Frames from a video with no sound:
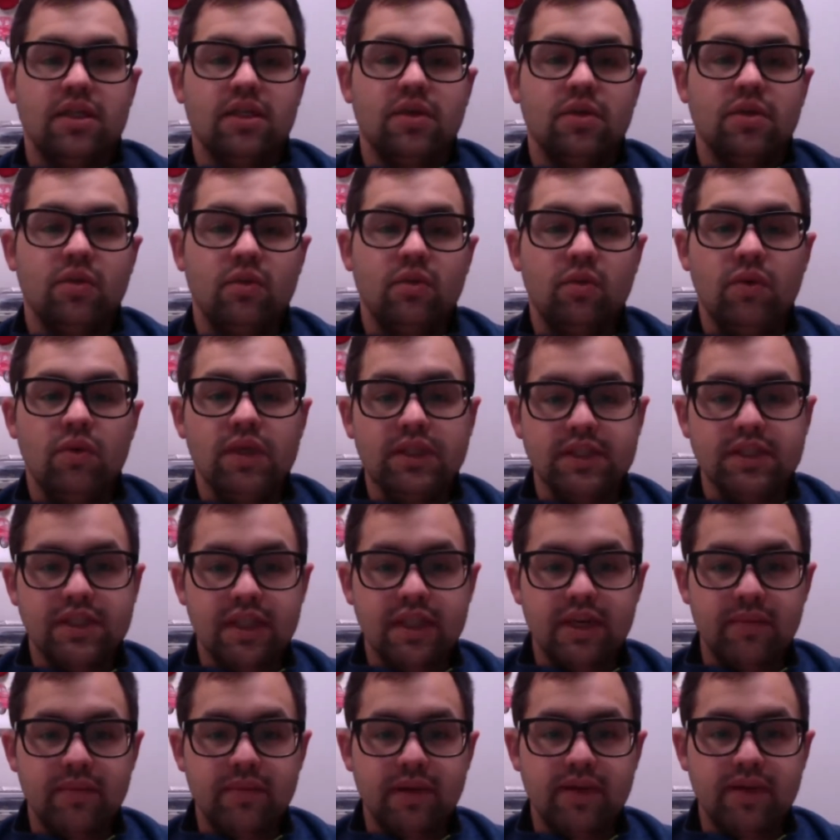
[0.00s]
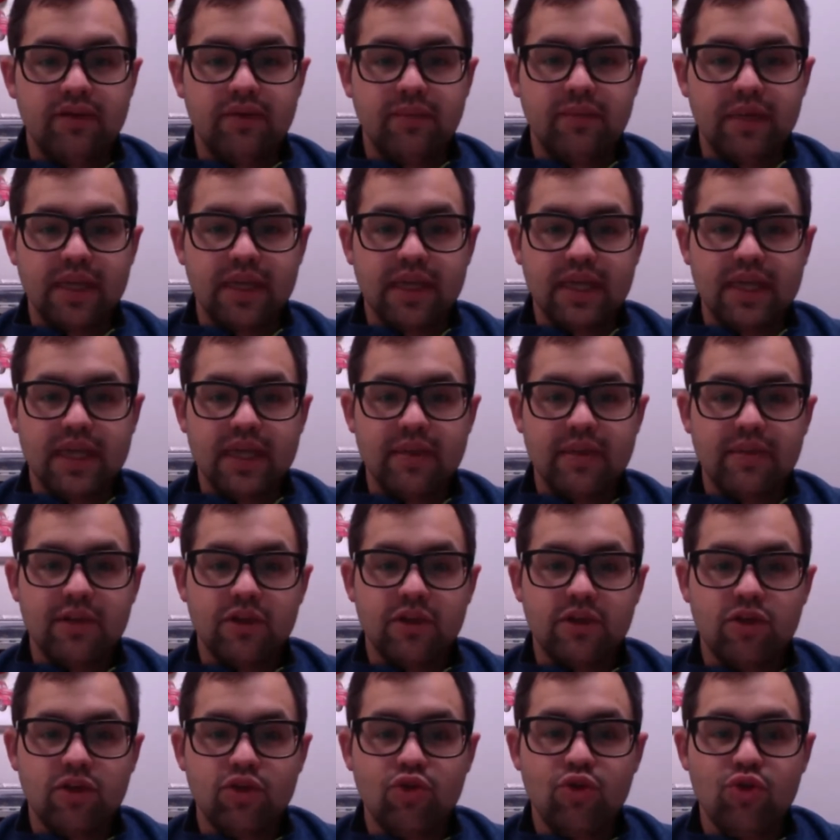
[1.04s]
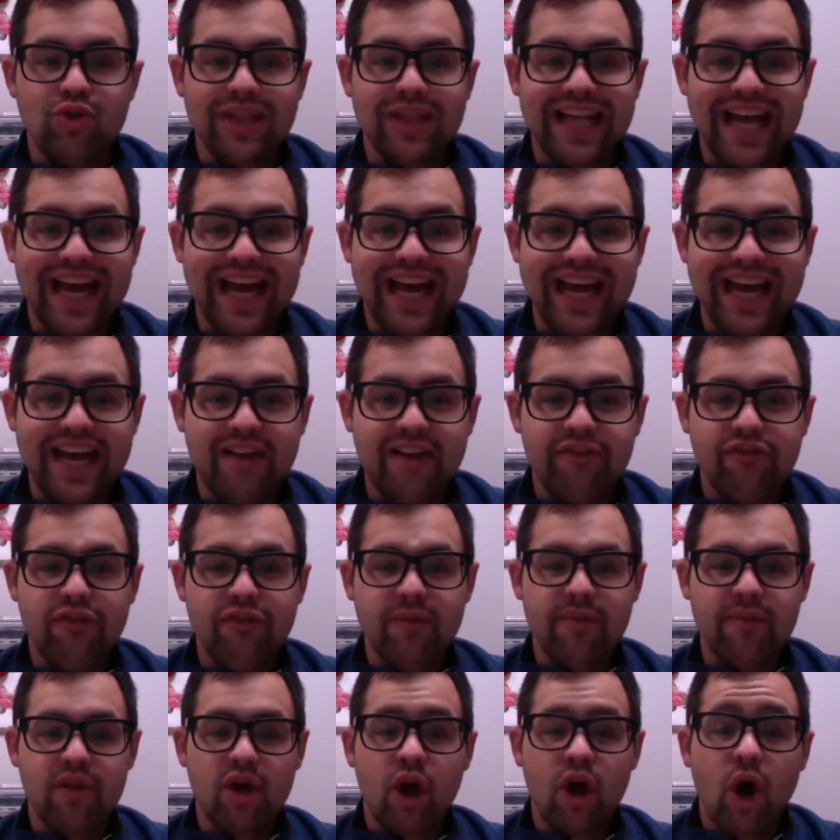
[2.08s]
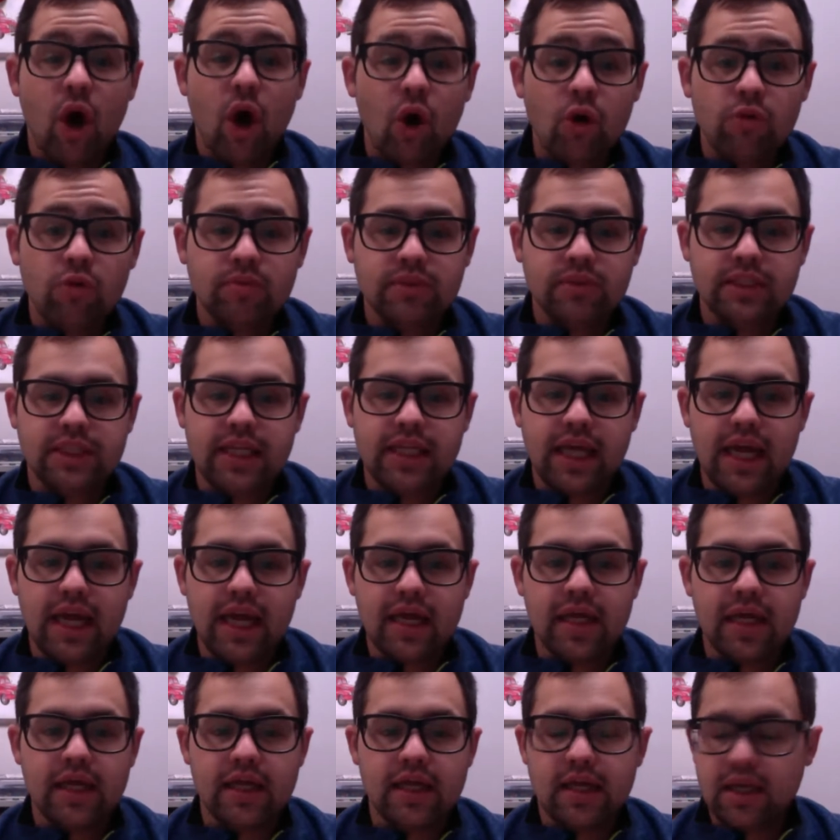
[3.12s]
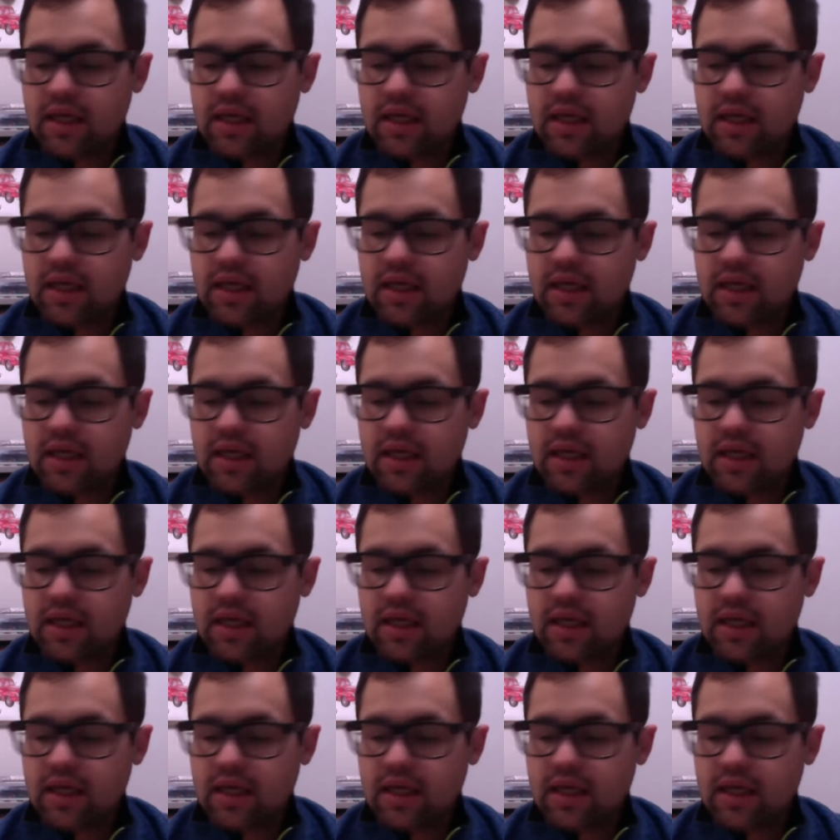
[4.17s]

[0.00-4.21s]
What's up, everybody? Coming to you live from the home today.